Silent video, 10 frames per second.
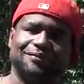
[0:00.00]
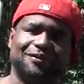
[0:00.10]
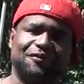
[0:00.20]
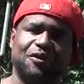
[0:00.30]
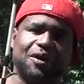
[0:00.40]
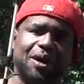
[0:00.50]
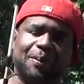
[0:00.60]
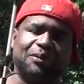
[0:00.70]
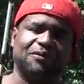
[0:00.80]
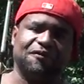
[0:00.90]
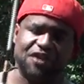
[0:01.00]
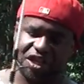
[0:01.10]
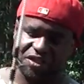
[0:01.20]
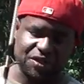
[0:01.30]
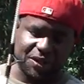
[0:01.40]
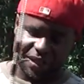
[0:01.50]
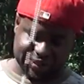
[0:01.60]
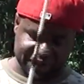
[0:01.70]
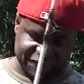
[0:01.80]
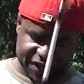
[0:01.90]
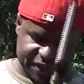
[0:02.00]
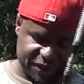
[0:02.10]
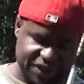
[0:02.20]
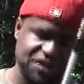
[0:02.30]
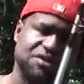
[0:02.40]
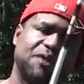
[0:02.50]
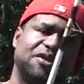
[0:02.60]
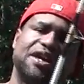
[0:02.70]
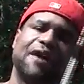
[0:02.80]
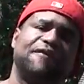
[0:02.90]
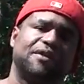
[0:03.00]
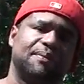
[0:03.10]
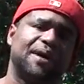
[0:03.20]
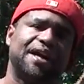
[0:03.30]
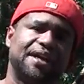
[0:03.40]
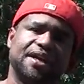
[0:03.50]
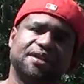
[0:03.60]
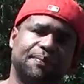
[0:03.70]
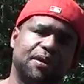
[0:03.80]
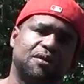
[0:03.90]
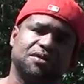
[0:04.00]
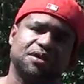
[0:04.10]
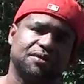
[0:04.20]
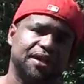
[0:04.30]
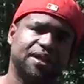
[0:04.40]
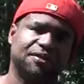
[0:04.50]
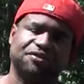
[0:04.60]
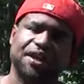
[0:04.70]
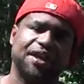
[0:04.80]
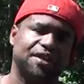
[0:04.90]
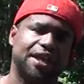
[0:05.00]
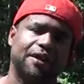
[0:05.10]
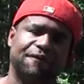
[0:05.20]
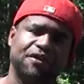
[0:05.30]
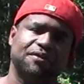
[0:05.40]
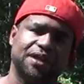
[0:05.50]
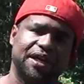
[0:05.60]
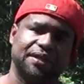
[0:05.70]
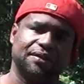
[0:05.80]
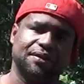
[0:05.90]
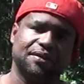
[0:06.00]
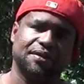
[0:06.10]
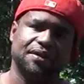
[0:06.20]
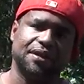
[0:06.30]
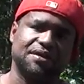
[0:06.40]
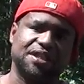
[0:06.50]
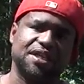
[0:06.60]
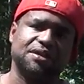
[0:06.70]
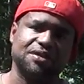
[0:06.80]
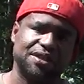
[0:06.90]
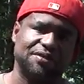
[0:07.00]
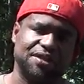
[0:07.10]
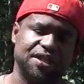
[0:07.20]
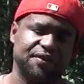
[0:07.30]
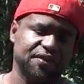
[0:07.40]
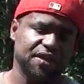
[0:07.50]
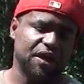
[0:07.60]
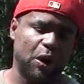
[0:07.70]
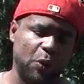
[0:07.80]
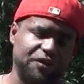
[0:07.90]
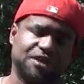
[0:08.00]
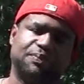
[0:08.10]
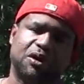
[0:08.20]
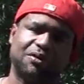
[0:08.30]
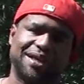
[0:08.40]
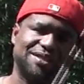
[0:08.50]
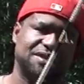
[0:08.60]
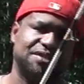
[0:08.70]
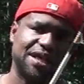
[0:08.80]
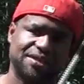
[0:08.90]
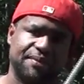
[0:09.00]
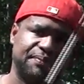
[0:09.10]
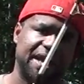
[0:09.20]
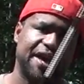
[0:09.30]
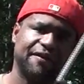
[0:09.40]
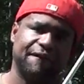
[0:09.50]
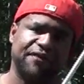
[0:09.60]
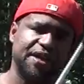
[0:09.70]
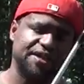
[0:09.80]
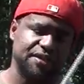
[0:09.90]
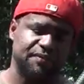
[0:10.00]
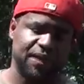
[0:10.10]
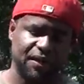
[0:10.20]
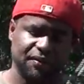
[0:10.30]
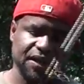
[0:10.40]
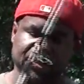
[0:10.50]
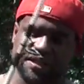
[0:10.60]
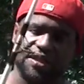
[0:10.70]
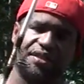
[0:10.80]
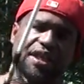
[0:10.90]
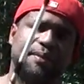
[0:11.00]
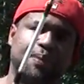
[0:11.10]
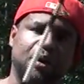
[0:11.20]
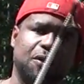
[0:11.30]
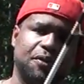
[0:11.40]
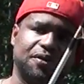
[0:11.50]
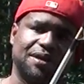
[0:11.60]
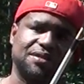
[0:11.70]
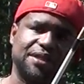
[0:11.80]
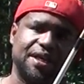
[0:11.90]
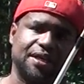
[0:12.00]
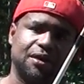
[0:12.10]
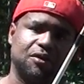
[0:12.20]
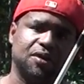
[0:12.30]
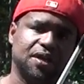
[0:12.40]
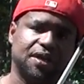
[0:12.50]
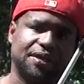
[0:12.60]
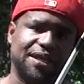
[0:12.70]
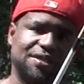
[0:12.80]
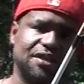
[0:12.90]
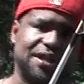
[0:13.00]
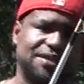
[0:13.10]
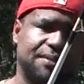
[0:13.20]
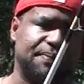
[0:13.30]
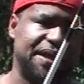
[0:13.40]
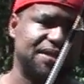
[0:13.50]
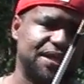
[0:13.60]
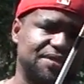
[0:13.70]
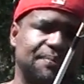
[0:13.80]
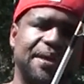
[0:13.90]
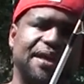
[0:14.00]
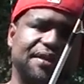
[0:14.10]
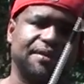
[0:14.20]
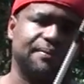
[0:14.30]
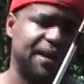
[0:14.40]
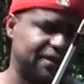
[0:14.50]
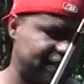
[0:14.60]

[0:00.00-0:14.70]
for little fish and all that stuff right here, because you know we ain't gonna feel the bite. The pole's so damn thick, you ain't gonna feel nothing. You know what I'm saying? There's no sensitive on this pole. That's the bad advantage about this thick pole. You know what I'm saying though? That's the bad thing about